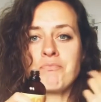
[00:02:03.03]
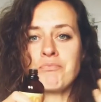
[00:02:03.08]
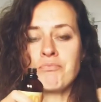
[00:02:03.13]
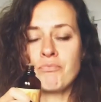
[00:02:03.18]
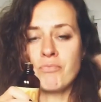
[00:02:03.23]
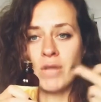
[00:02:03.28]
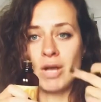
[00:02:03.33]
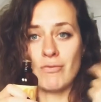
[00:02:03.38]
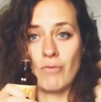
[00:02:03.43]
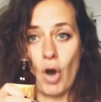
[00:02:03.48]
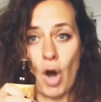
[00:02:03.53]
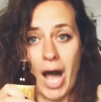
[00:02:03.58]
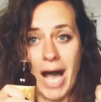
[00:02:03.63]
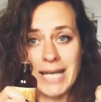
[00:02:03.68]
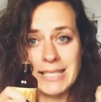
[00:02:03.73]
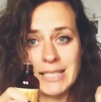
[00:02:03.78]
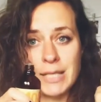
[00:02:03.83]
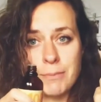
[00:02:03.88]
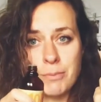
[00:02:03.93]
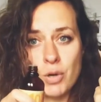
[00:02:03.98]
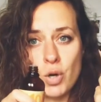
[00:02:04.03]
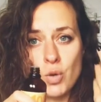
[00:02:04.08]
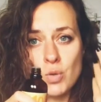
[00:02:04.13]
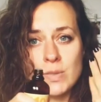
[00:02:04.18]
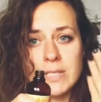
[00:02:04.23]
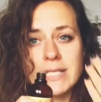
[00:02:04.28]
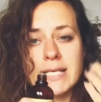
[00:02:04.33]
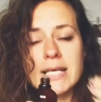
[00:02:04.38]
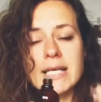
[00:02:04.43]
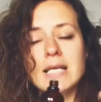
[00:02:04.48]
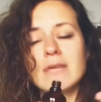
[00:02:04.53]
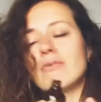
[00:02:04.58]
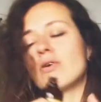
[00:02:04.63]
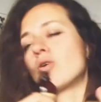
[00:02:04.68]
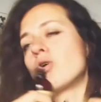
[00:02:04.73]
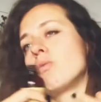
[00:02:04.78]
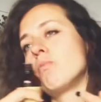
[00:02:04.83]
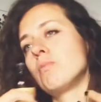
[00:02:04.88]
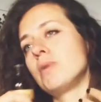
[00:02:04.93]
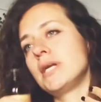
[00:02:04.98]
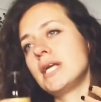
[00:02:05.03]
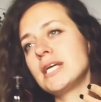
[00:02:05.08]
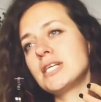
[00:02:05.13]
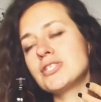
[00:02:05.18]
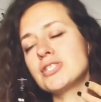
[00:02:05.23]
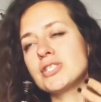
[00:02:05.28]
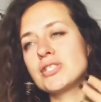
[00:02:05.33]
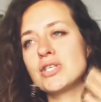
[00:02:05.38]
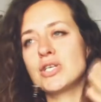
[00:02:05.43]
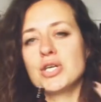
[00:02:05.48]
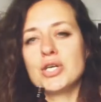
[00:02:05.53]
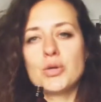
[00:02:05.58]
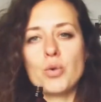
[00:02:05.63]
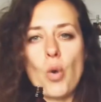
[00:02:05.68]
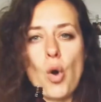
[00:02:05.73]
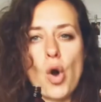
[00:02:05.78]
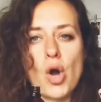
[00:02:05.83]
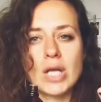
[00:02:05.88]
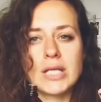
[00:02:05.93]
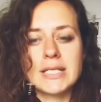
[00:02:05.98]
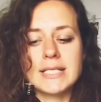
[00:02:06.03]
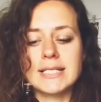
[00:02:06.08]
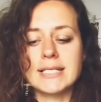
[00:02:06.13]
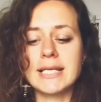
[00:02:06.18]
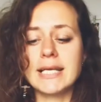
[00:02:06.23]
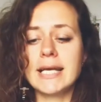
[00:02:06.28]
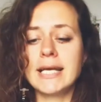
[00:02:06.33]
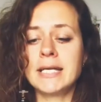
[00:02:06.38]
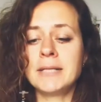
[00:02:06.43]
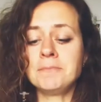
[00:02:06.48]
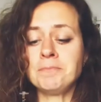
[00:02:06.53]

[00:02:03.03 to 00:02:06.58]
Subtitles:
for acne prone skin, for combination skin, oily skin.